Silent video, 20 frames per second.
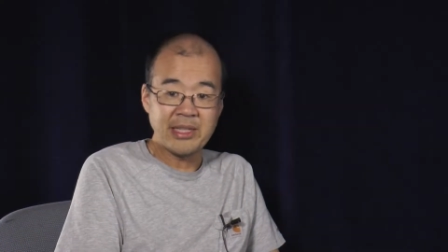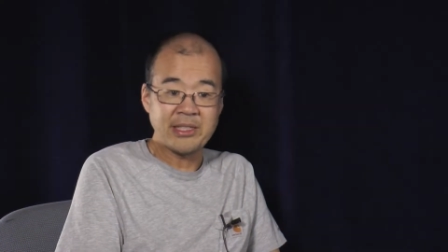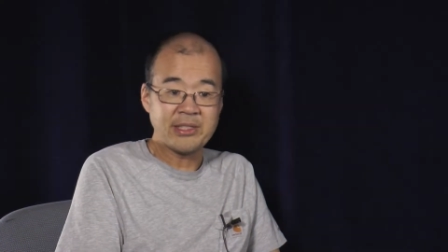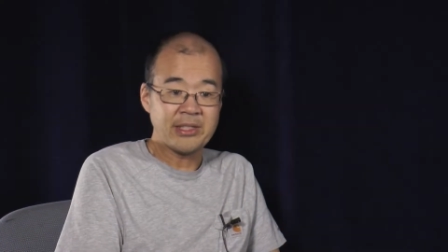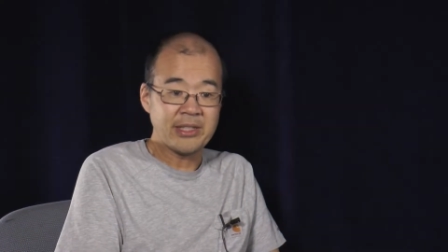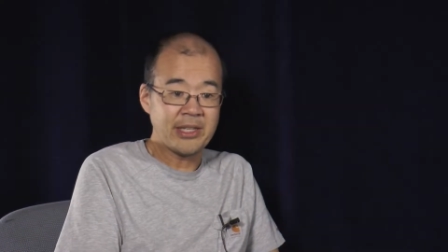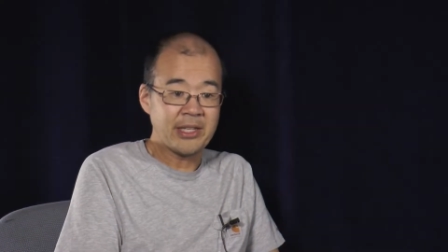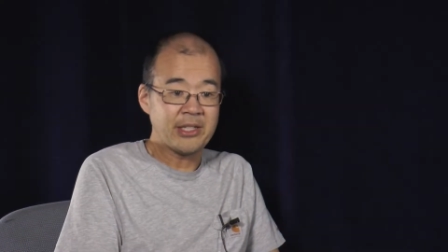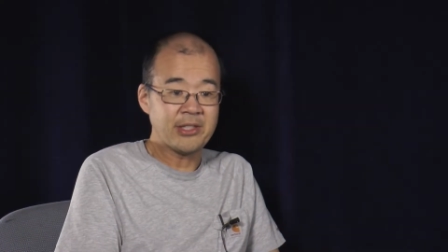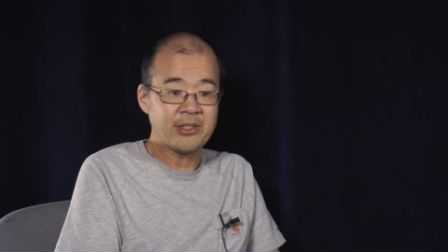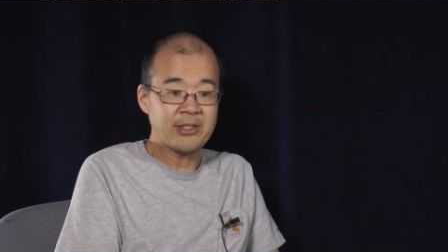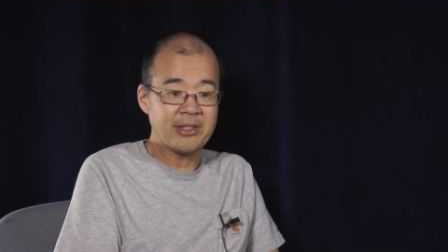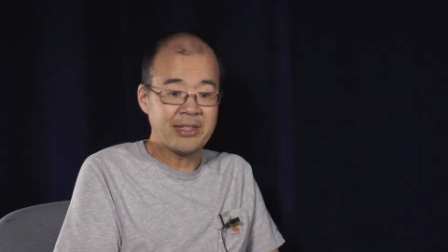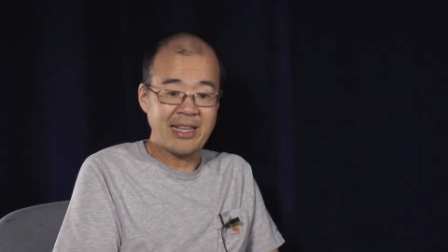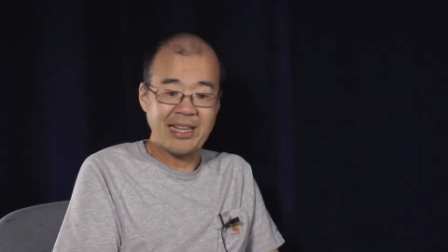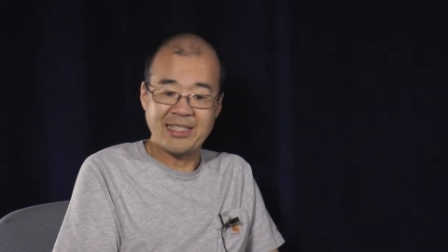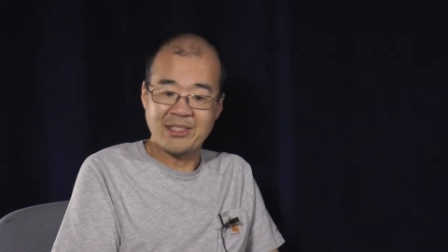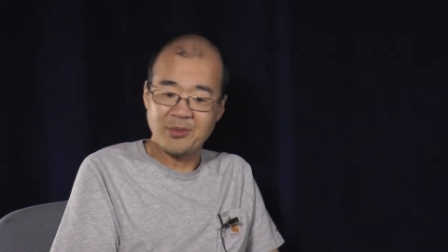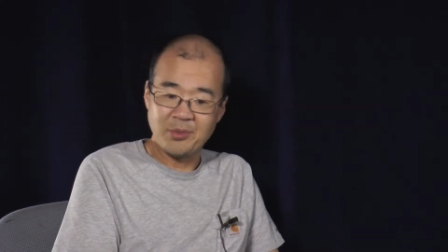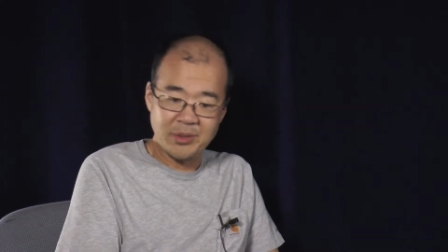education.
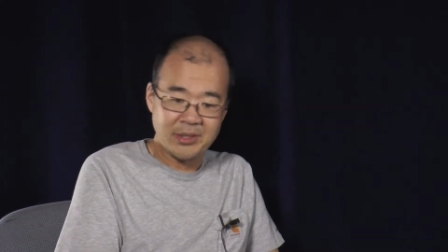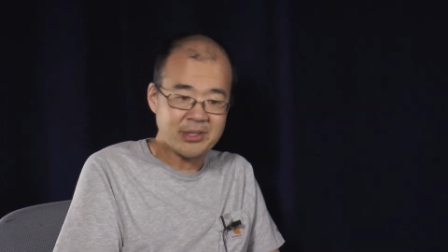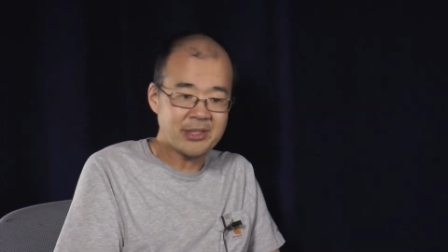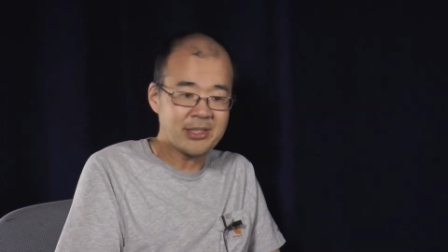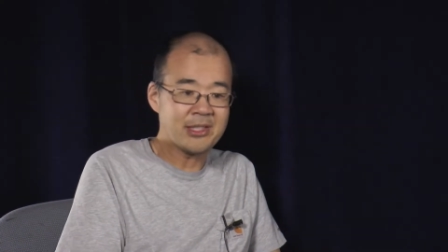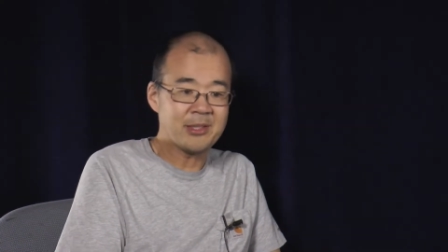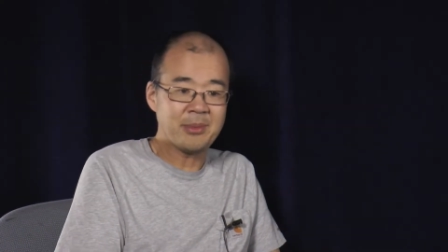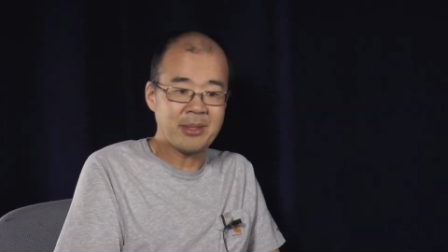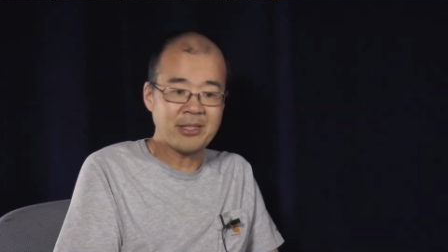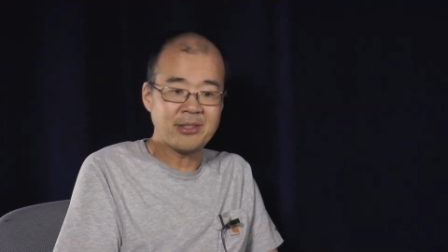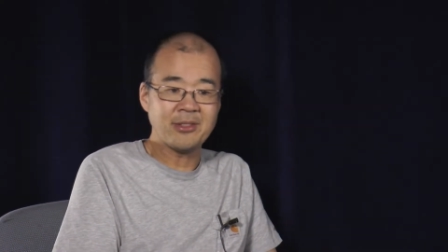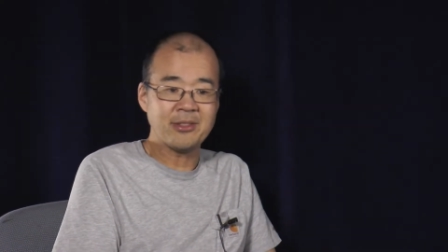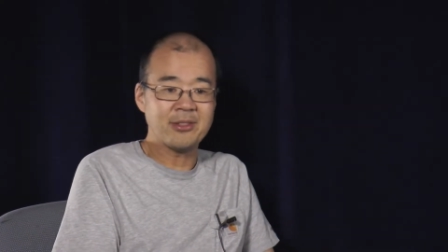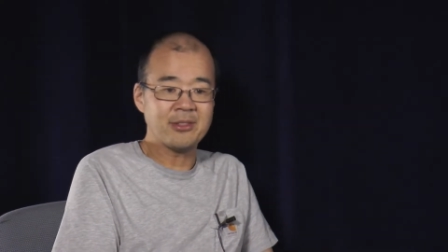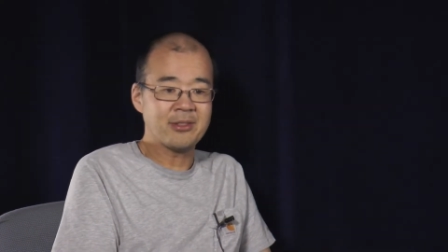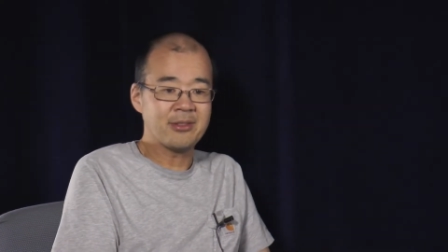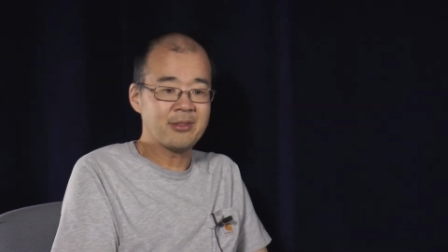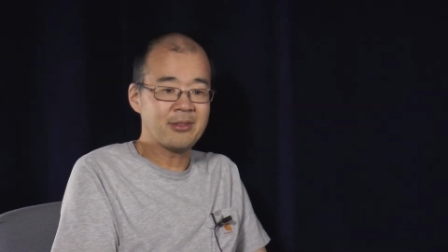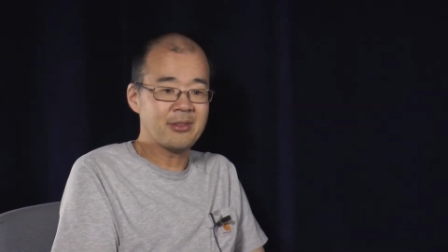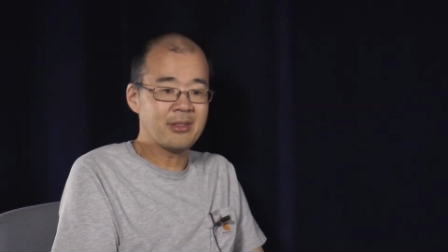That's what she
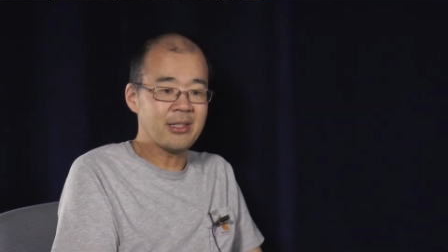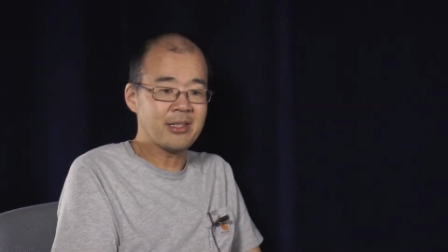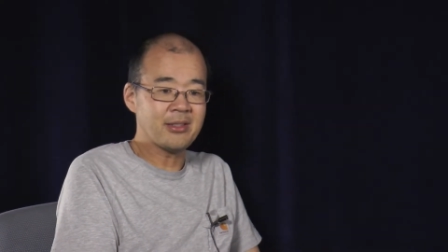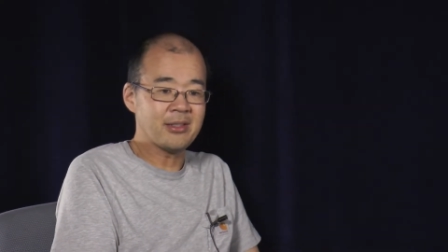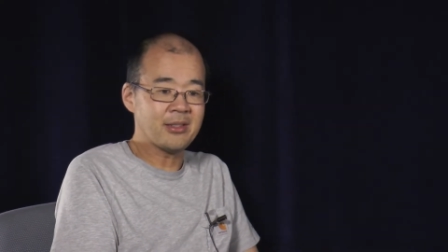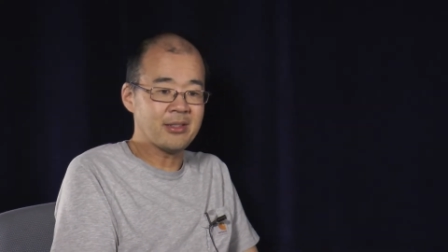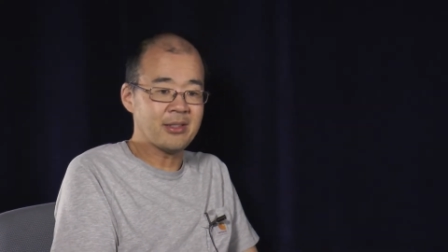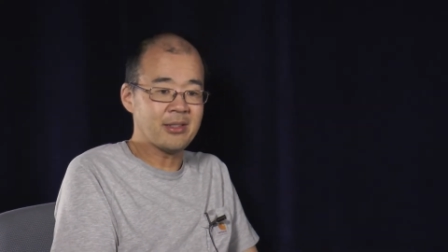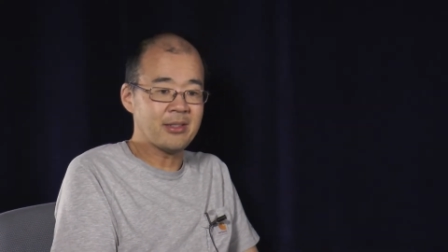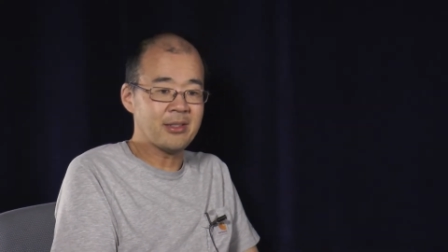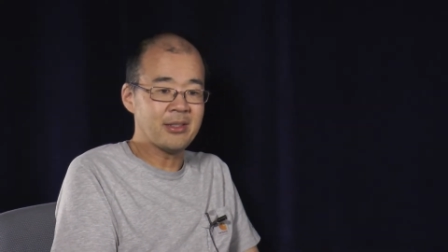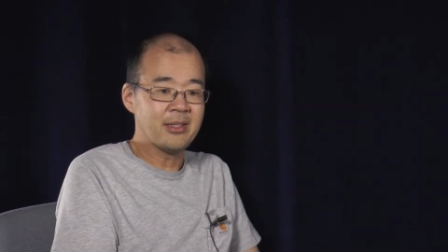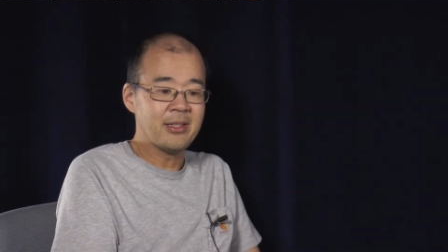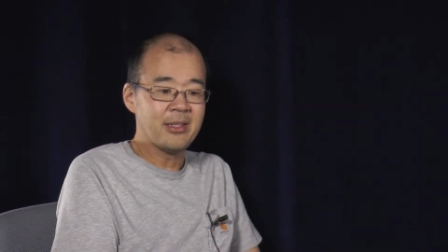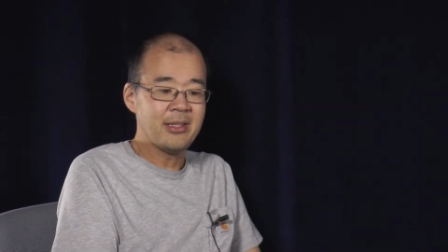specializes in.